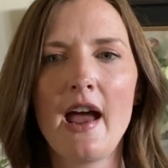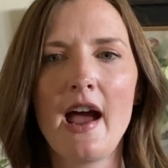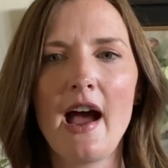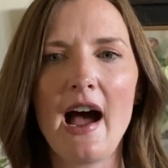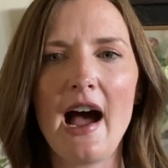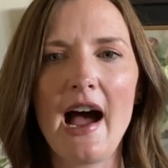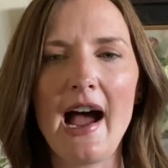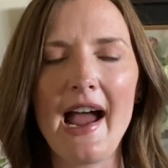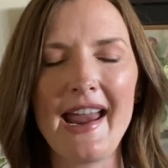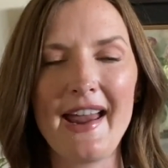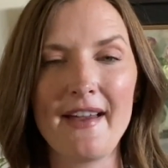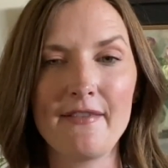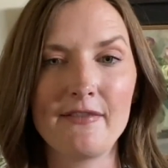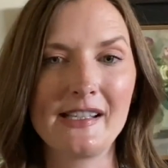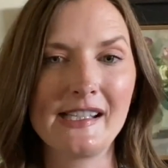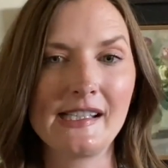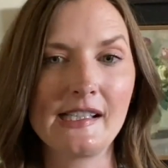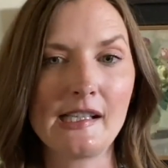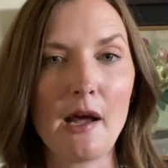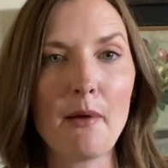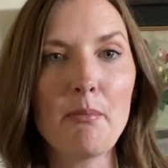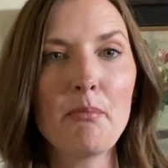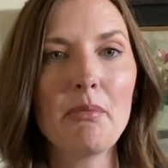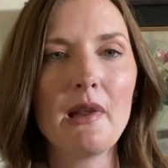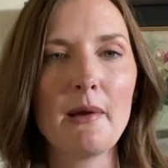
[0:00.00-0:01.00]
have
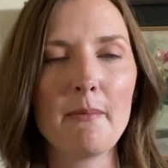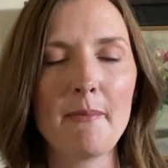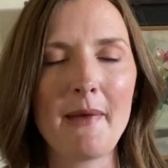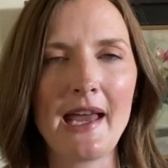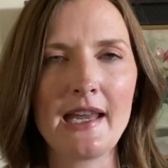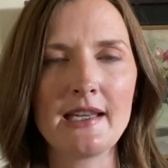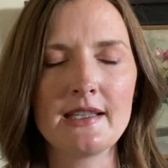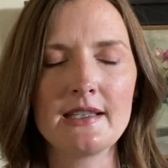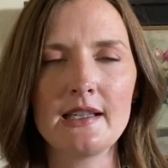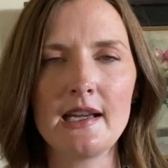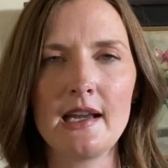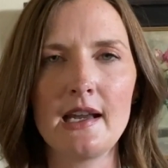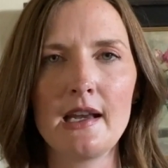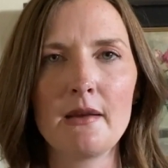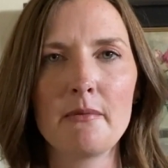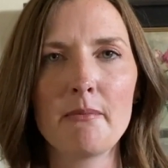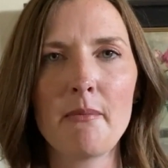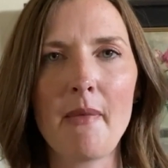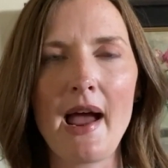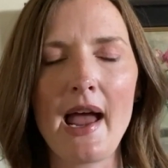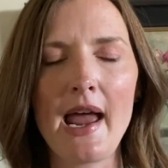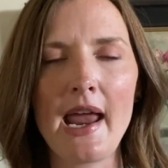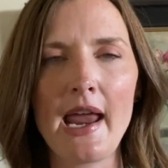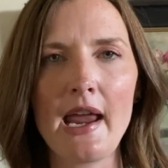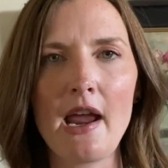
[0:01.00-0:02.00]
supplemented
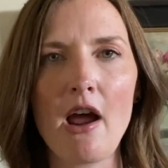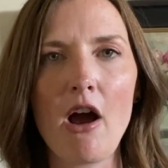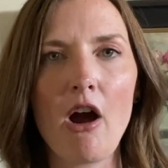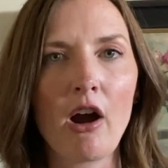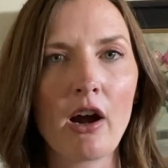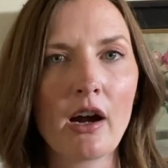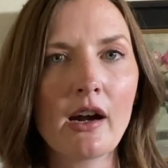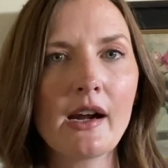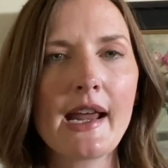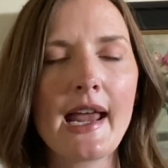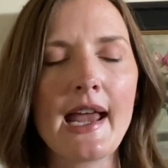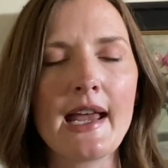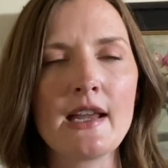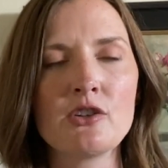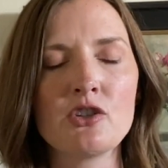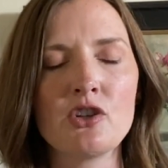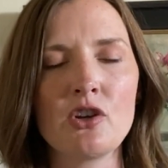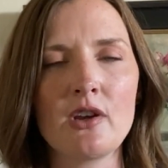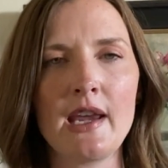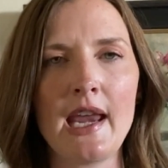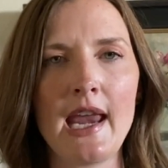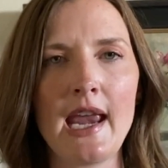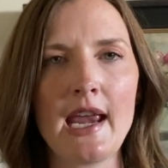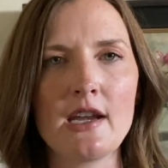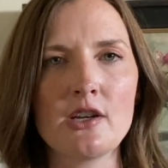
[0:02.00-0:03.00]
my art
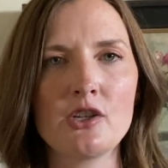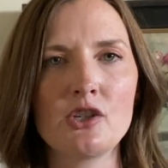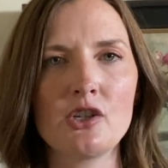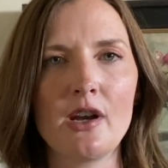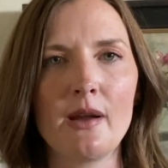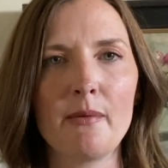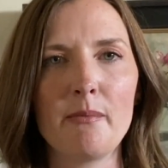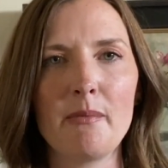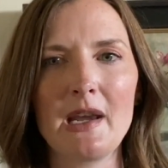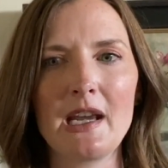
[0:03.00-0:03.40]
education,